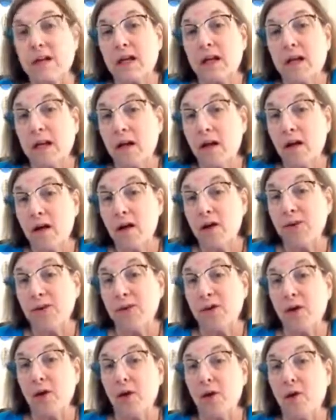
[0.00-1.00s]

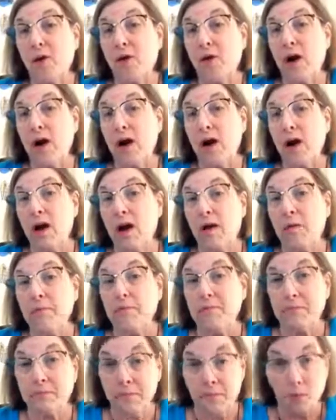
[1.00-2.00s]
also
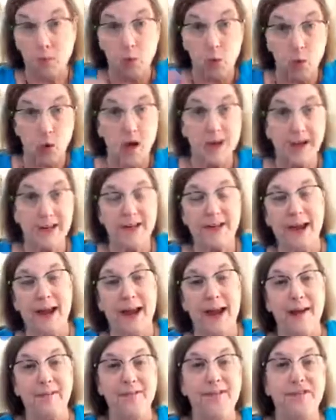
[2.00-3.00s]
wanted to
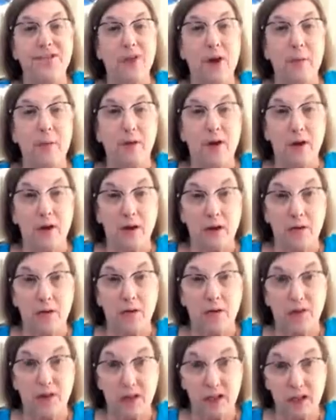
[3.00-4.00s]
have some of
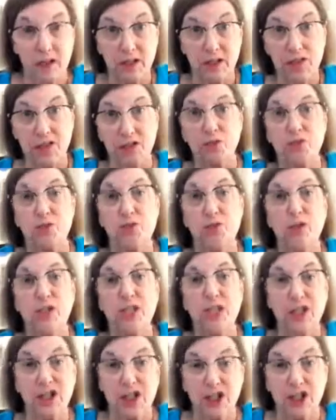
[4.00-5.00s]
his
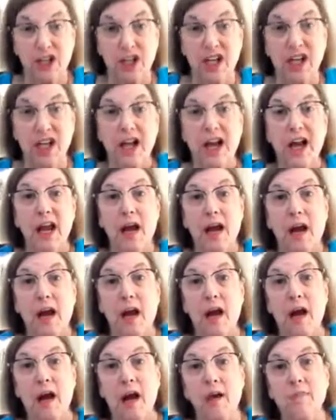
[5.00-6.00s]
religion
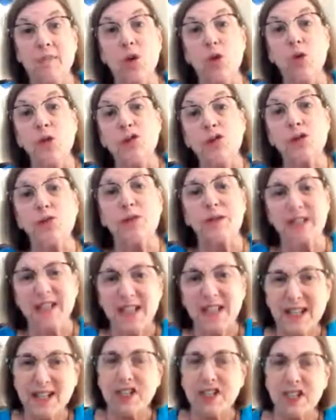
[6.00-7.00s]
or
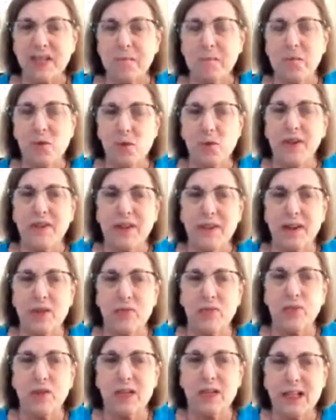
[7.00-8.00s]
tradition more than
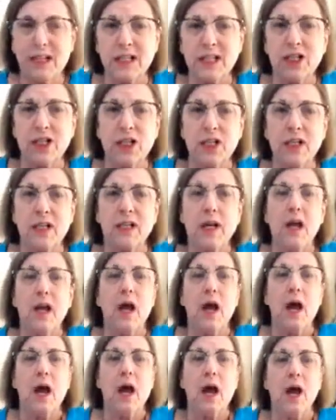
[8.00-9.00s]
religion,
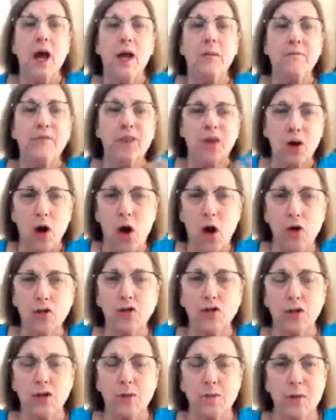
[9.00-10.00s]
the
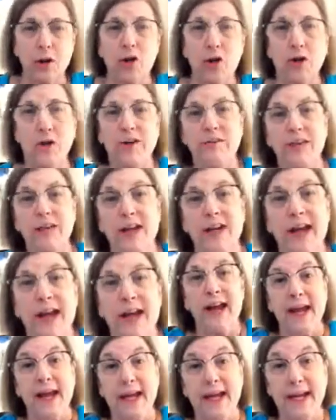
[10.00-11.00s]
culture part of it
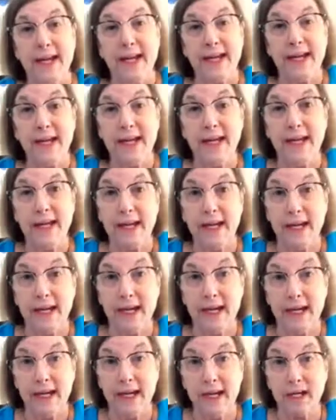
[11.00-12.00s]
in
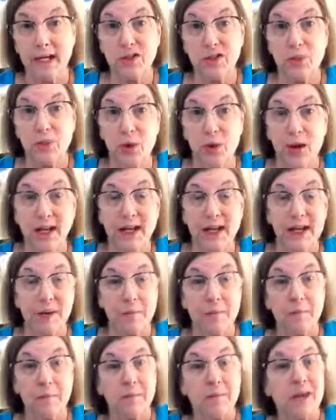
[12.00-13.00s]
his wedding.
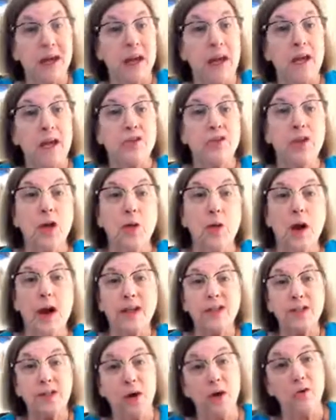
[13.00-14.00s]
So I
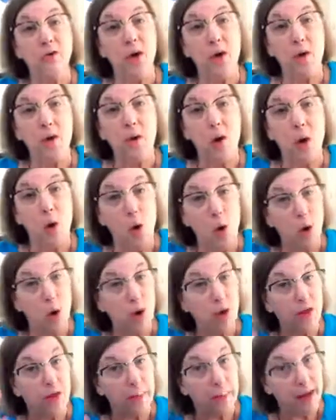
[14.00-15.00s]
don't know all
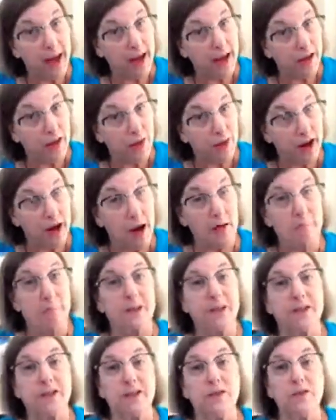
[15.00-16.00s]
the background,
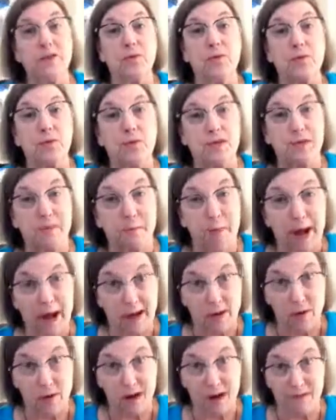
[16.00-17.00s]
but there was
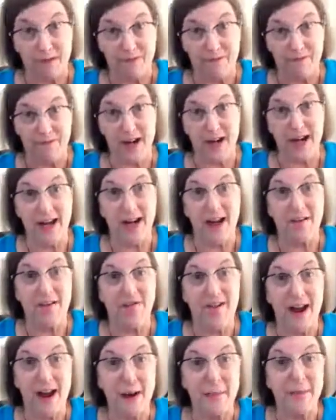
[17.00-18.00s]
background
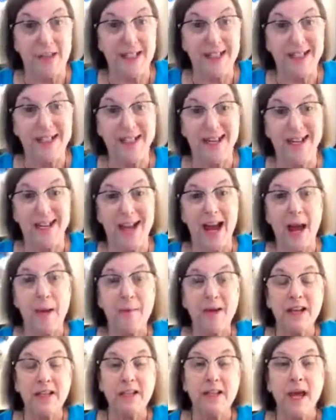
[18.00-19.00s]
family
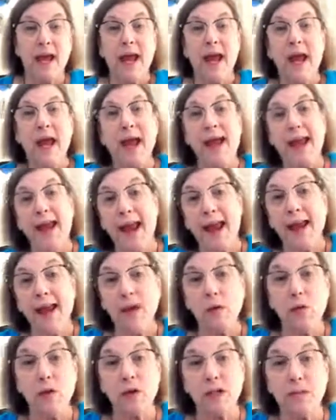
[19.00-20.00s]
dynamics. And 8
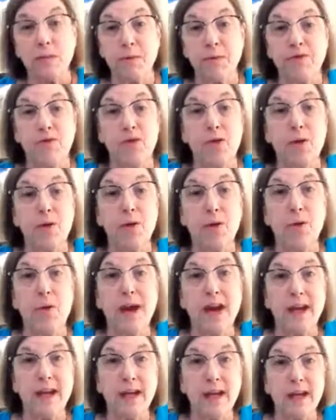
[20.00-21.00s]
weeks before the
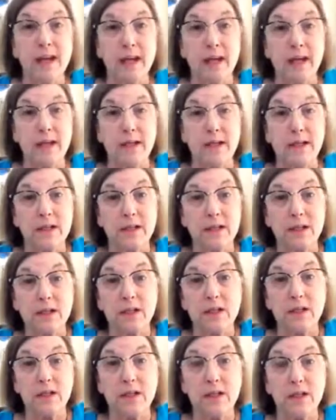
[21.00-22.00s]
wedding is
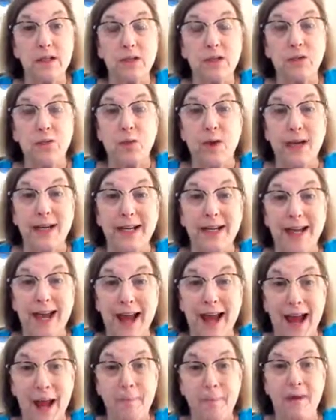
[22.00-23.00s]
ready to
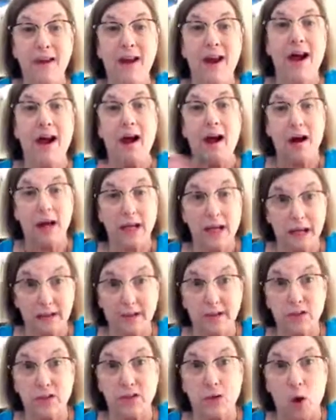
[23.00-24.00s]
happen, I get
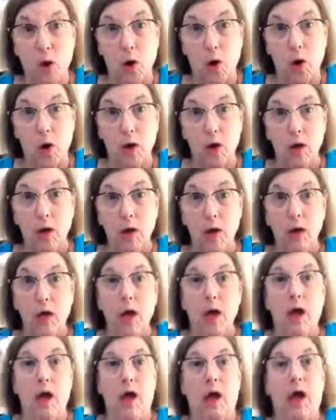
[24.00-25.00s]
this call.
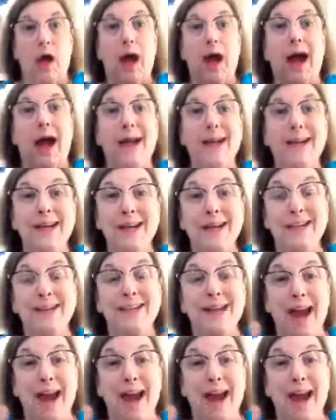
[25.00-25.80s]
I need you